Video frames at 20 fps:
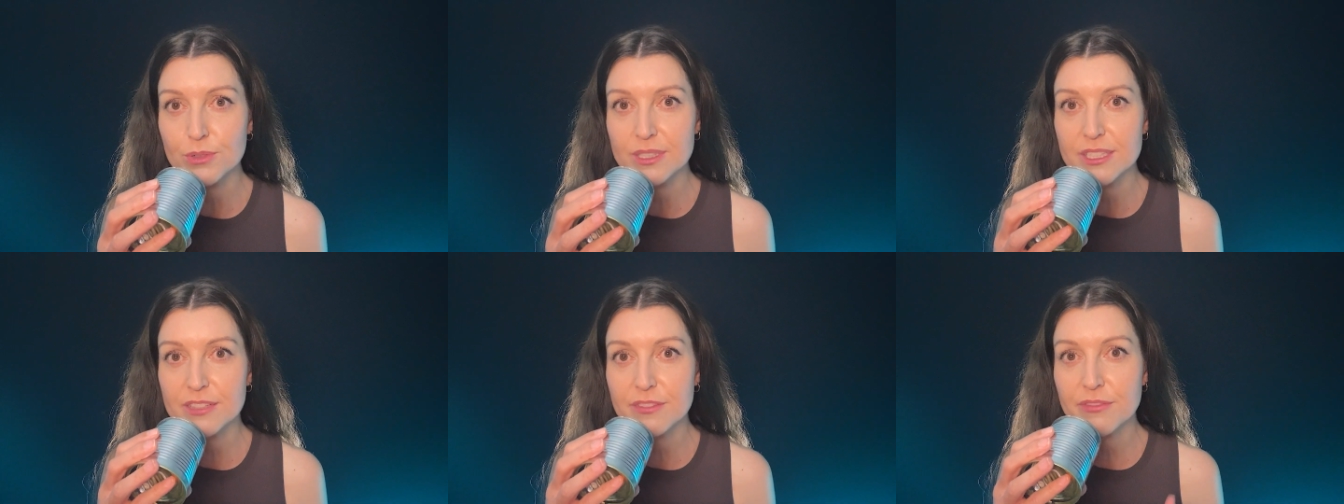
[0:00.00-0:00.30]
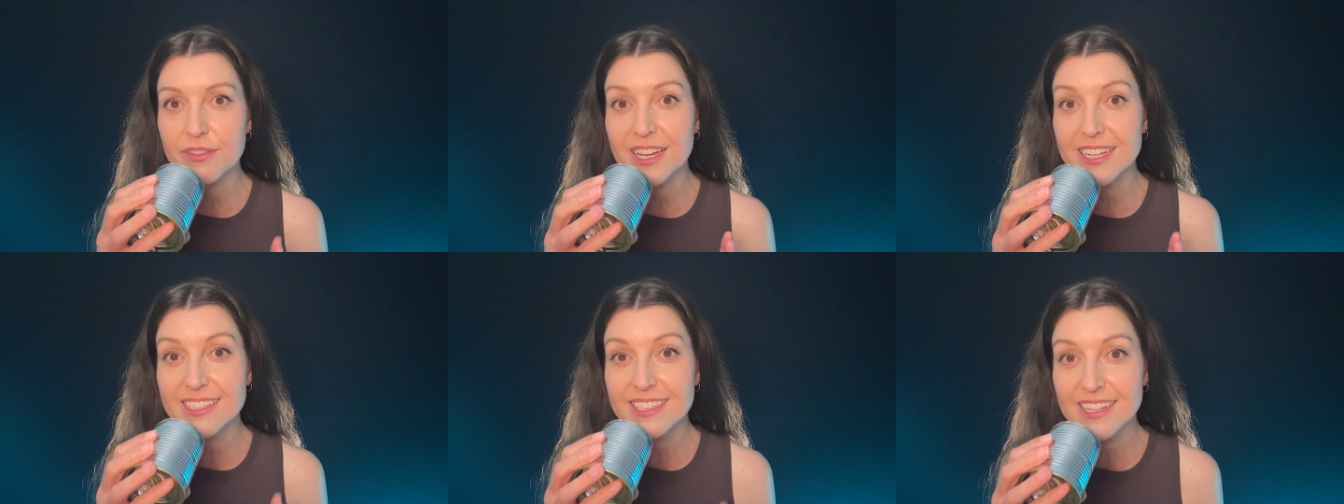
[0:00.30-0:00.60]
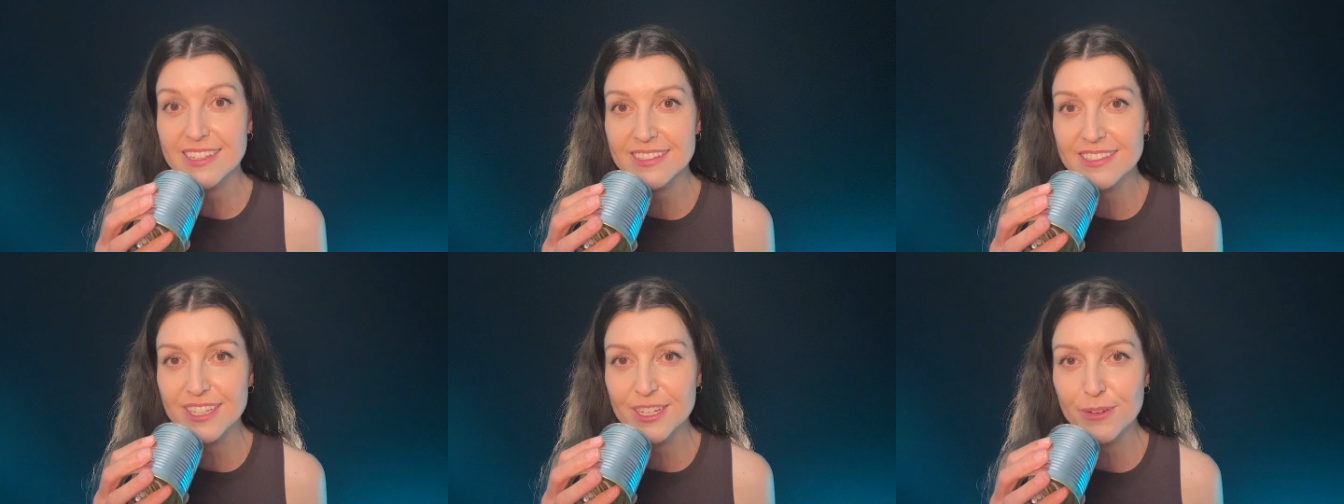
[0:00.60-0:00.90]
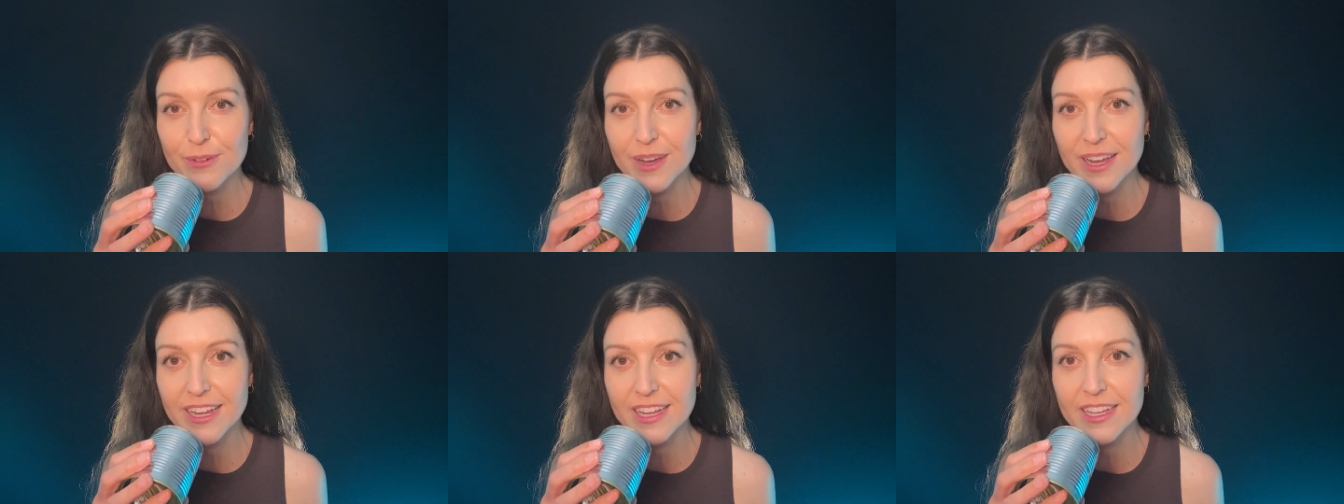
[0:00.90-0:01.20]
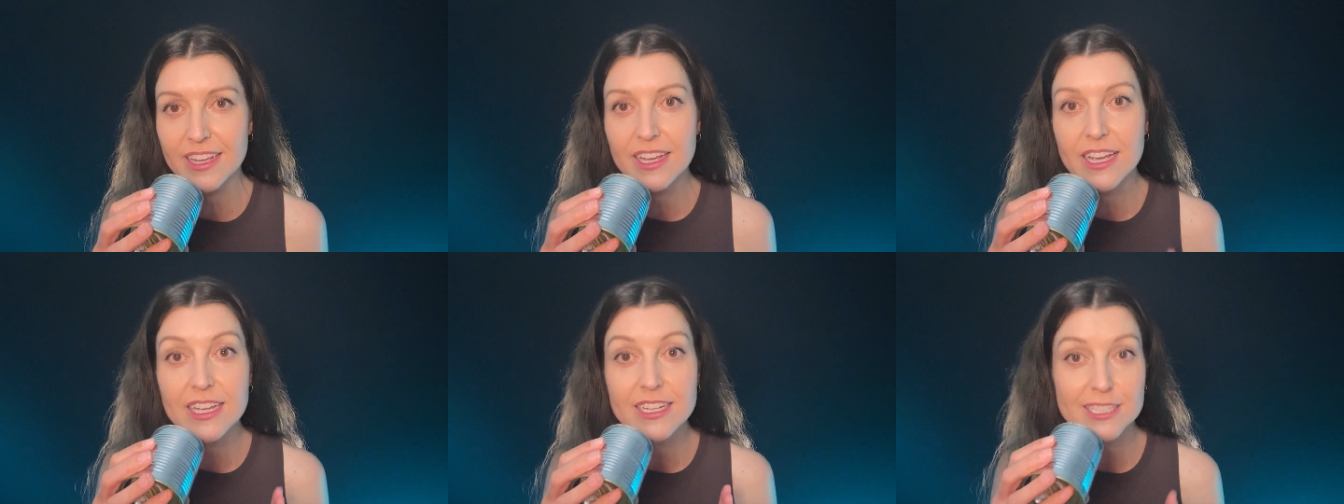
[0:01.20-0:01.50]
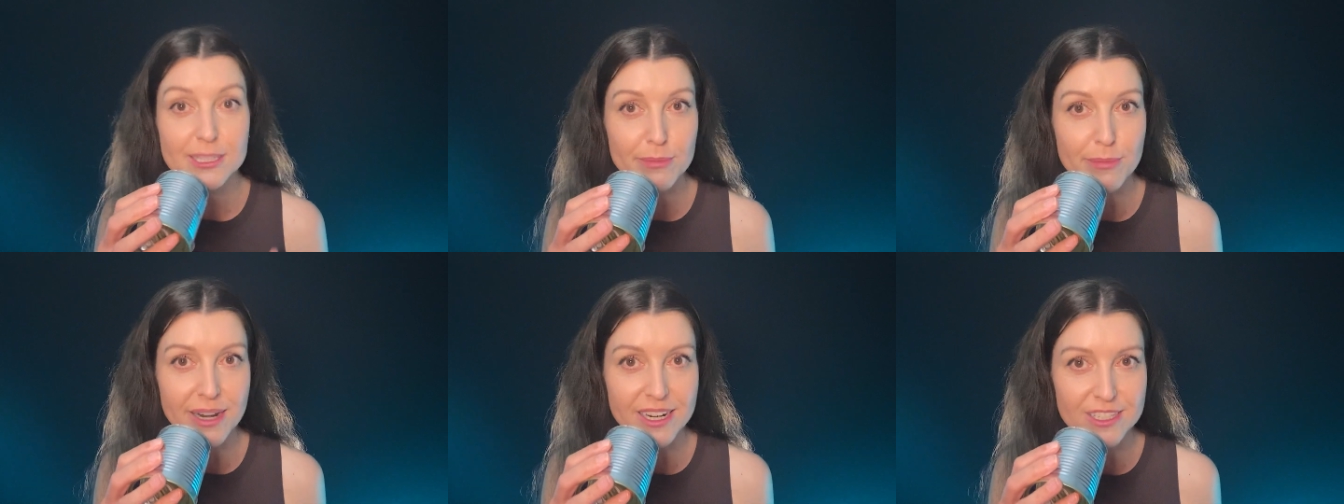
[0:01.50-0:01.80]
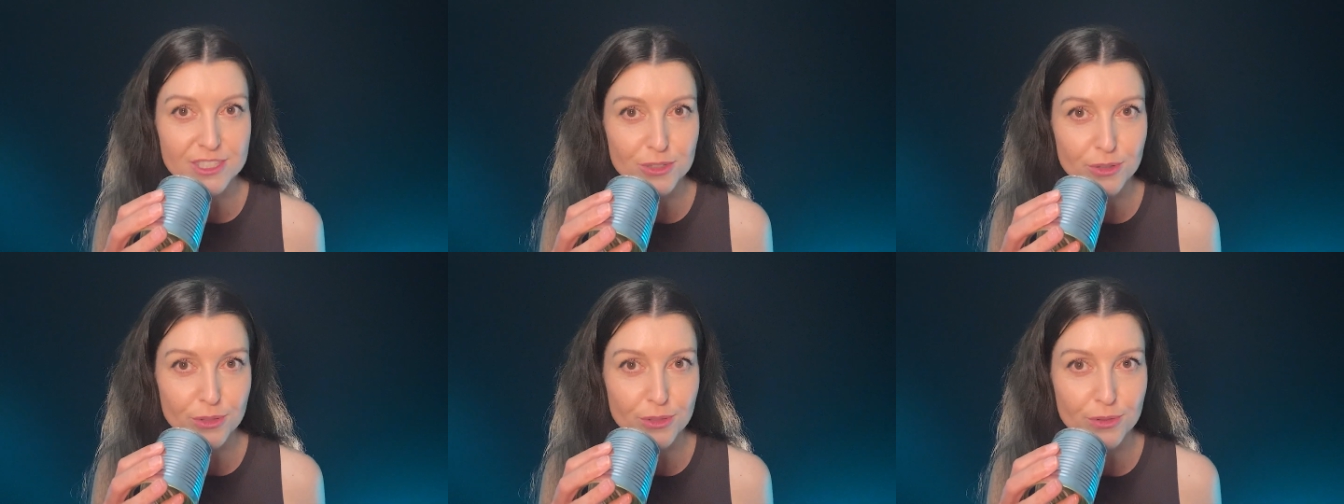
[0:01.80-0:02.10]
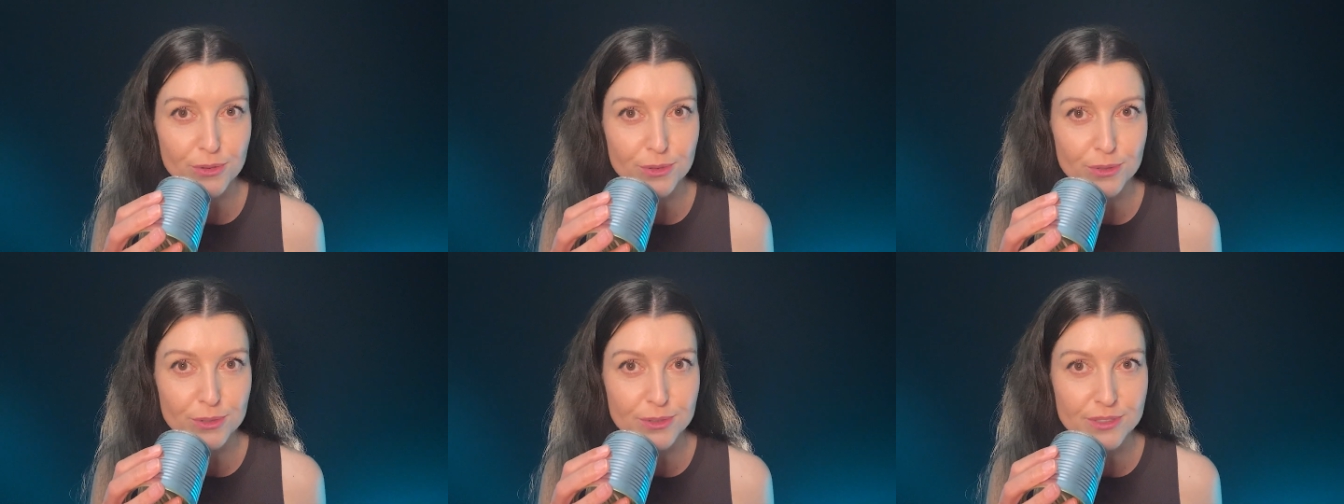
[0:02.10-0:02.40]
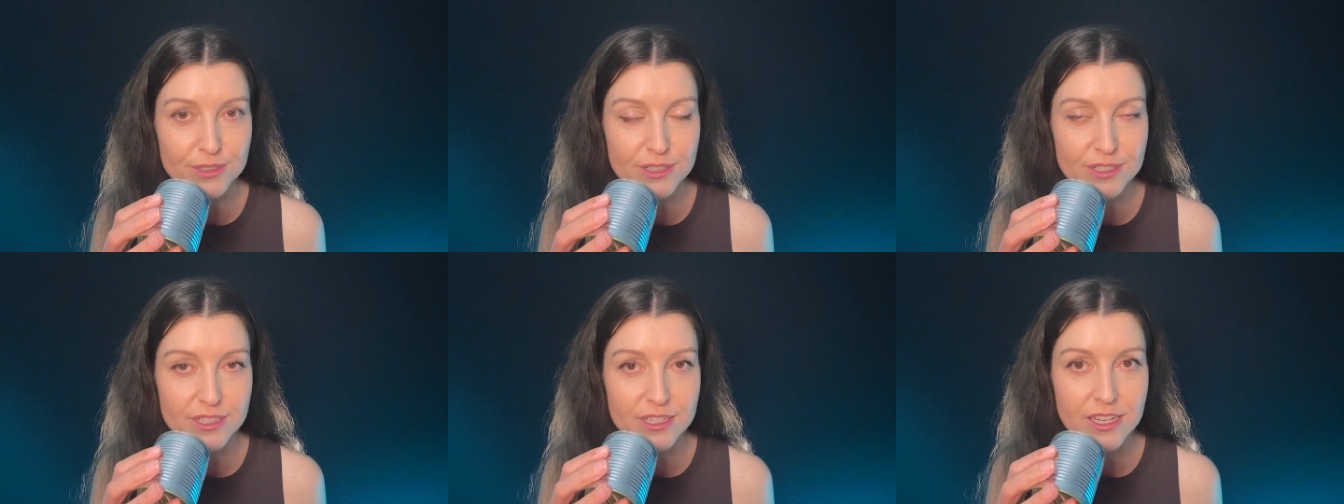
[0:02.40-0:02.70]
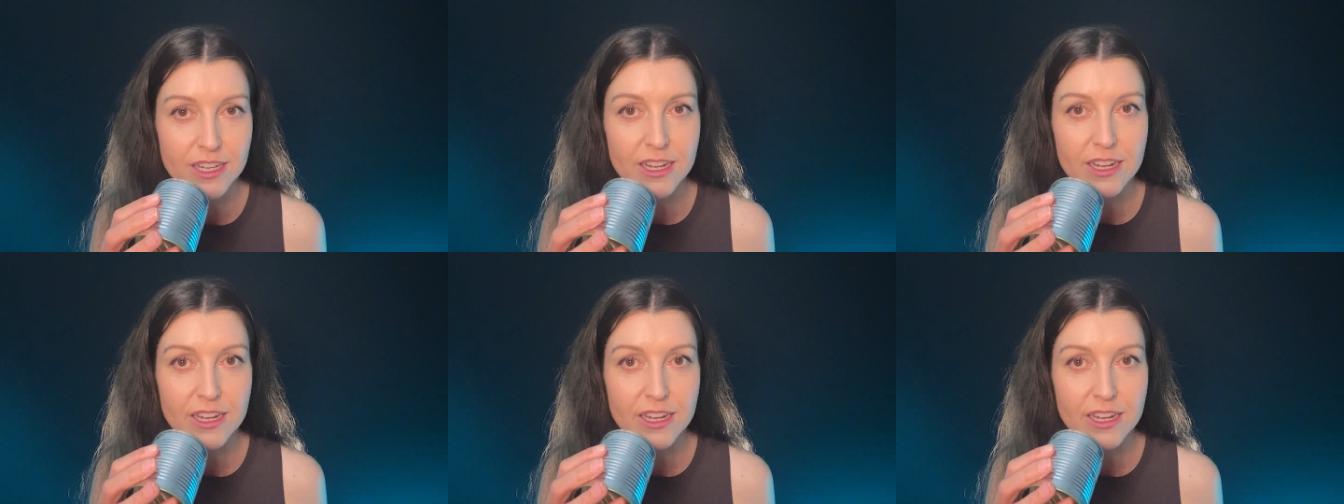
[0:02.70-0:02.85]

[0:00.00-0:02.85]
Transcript: It's a fantastic way to manage your thoughts.